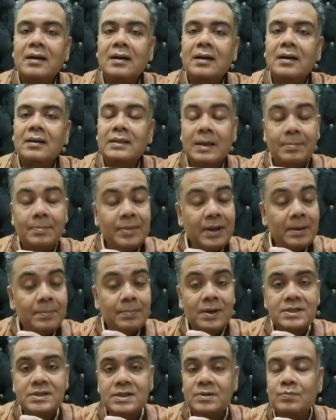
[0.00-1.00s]
the big
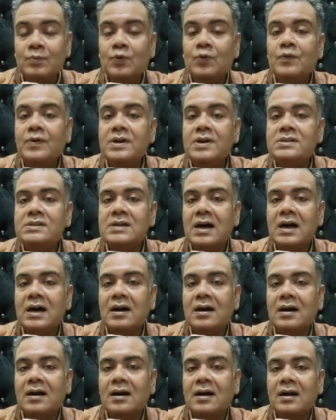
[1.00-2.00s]
budget movies
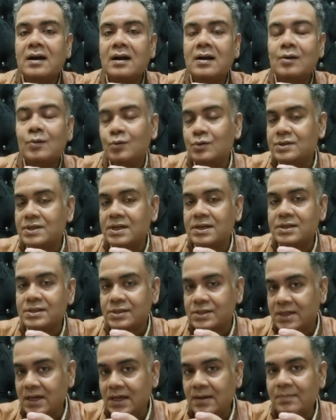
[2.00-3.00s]
are uh, losing
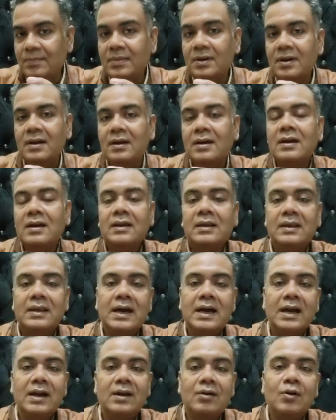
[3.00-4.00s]
steam they
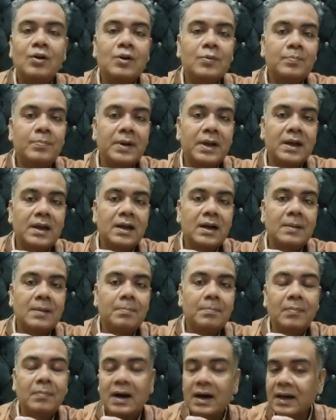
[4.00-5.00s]
are not picking
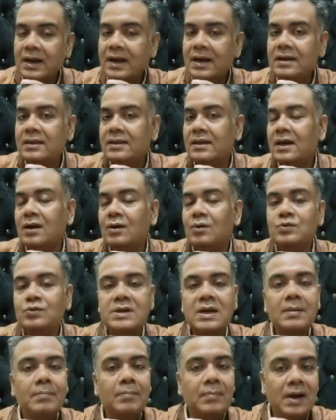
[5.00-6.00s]
up market they are
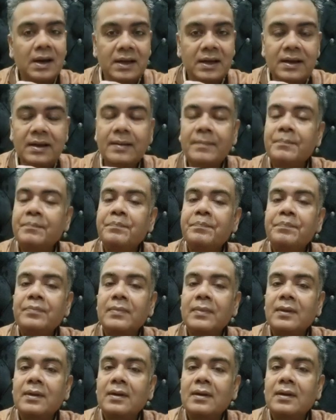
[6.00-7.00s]
losing money
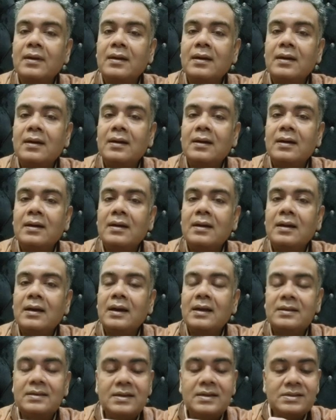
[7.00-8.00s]

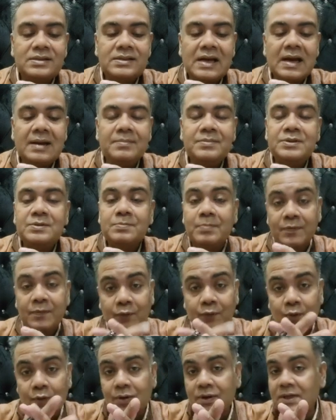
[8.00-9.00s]
in these times
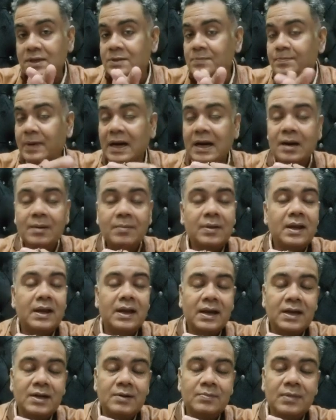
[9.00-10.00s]
before this pandemic
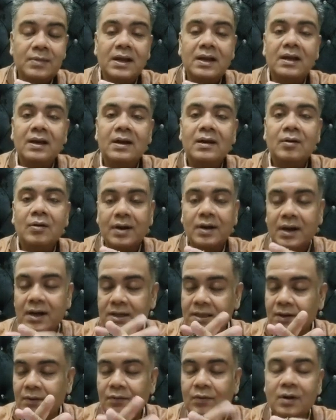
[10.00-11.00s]
hit me or
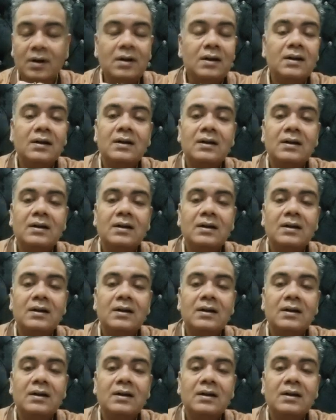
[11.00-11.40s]
hit the world